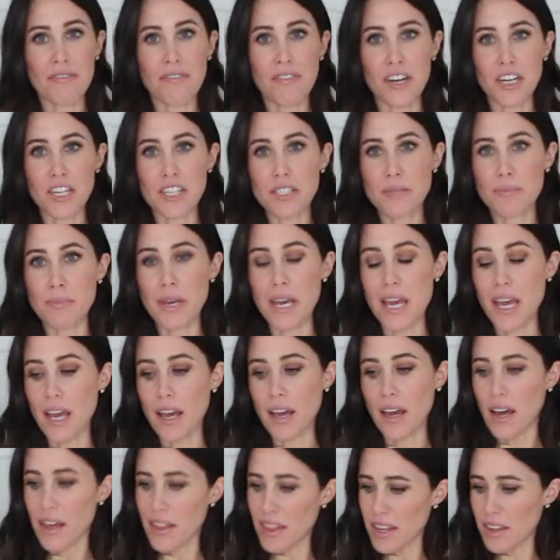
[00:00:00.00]
first
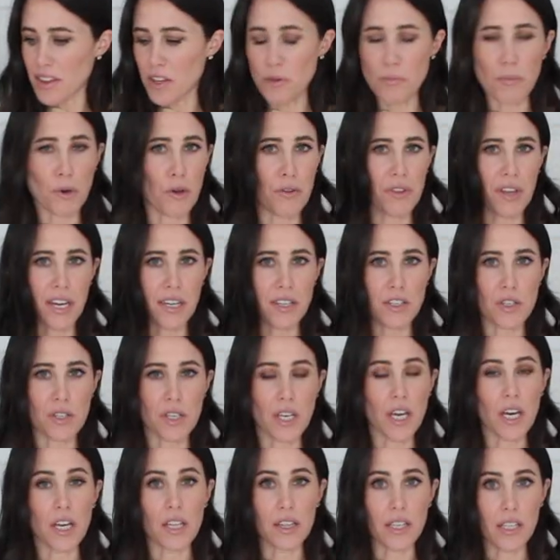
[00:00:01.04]
being, I think they're both
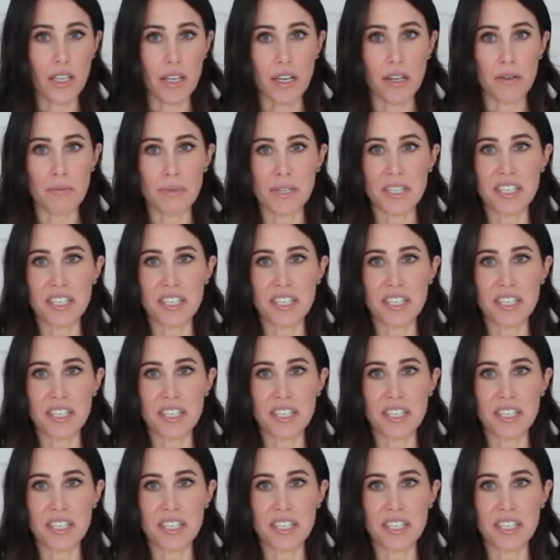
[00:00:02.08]
actually a linen